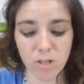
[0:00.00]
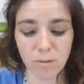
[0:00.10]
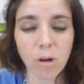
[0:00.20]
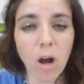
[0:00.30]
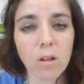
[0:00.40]

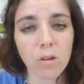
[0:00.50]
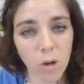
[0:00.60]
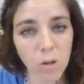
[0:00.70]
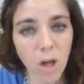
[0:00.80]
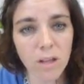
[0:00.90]
Crow
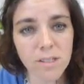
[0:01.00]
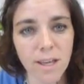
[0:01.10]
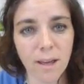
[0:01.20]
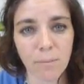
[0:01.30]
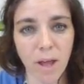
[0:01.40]
laws
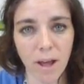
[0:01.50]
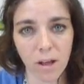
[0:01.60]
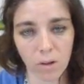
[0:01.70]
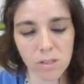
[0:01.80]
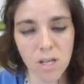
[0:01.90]
and black
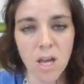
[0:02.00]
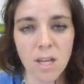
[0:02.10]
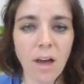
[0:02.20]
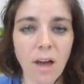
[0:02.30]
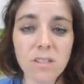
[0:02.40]
codes.
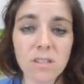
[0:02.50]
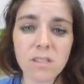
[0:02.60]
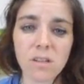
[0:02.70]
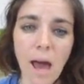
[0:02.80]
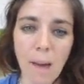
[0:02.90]
Now, this is
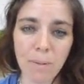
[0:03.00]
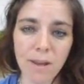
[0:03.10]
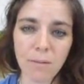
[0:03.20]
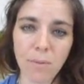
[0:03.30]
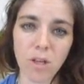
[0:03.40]
still
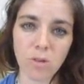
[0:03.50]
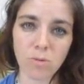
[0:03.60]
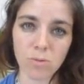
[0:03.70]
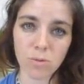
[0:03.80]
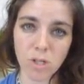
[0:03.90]
happening, but
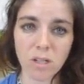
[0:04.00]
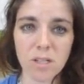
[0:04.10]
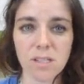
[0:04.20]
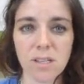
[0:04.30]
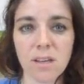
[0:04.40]
you start
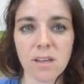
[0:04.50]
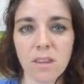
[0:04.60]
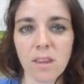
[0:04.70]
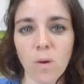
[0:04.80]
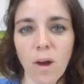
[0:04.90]
to see
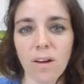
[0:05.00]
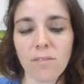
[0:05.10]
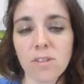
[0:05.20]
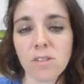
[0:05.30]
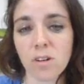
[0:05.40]
that you have
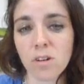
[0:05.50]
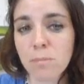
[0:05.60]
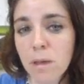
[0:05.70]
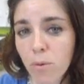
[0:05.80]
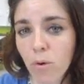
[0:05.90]
certain
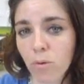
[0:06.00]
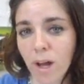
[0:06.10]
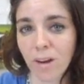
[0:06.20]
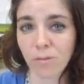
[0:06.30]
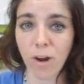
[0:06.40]
people
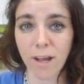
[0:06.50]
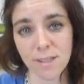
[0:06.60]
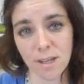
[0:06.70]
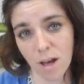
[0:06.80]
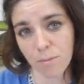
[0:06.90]
kind of
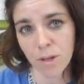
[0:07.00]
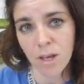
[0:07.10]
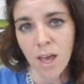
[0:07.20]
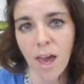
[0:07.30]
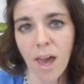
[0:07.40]
rising up
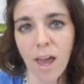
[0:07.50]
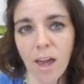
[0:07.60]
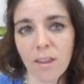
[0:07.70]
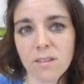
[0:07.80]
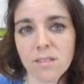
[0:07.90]

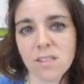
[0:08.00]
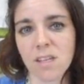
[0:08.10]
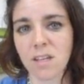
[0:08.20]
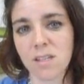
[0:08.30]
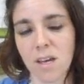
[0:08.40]
and
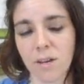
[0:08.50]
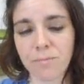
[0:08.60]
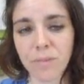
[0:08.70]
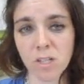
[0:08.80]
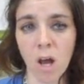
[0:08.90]
discussing
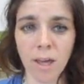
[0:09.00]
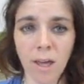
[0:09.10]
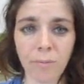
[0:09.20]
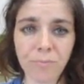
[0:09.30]
and talking,